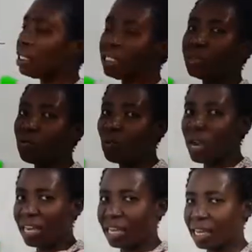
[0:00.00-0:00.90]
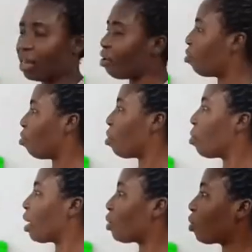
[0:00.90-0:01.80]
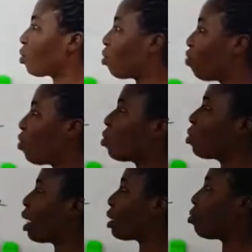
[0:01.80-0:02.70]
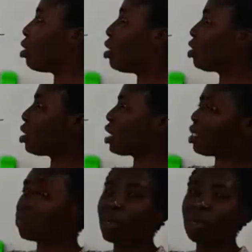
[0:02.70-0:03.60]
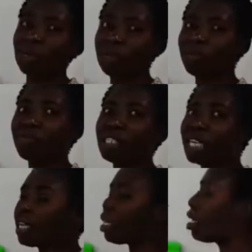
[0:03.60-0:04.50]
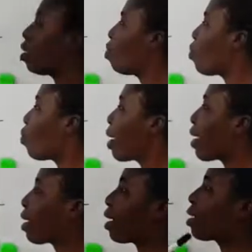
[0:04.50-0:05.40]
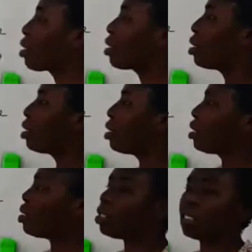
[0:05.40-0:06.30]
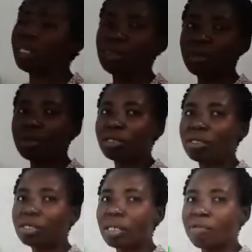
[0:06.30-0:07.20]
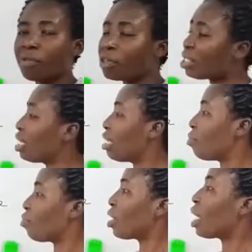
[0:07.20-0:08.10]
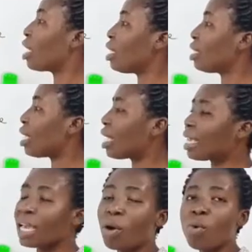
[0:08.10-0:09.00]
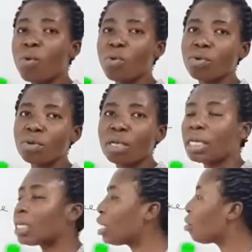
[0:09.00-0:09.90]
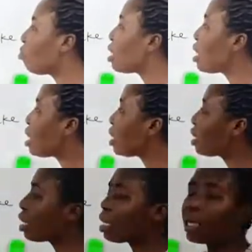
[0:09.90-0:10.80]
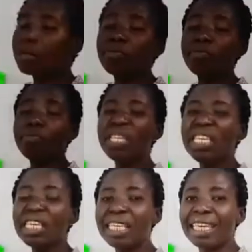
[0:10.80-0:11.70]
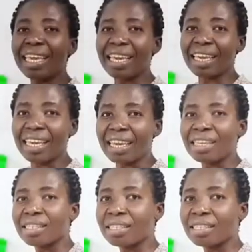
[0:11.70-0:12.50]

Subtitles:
is Nweke. Remember I talked of vowel assimilation, that is why we removed the A. Nweke. The fourth name rather is Ekeuhu. It means big Eke.